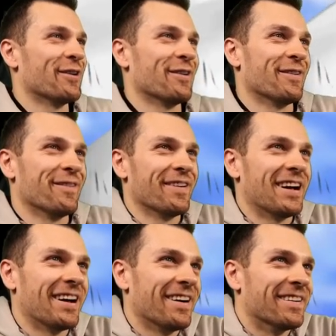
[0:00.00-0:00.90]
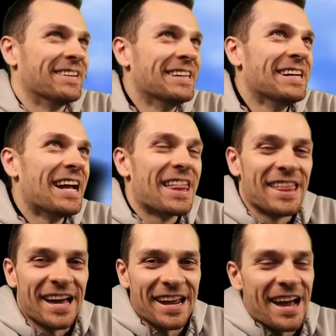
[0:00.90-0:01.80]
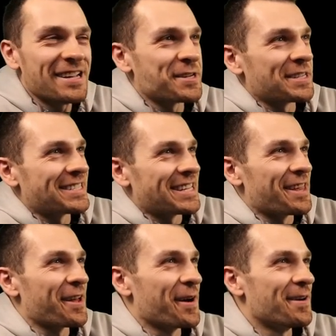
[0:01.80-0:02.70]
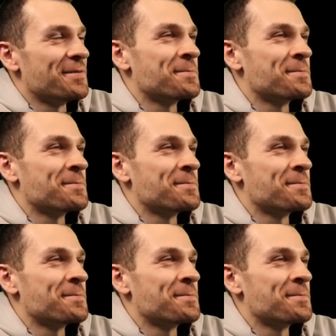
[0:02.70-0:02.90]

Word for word: wow. That accuracy, though.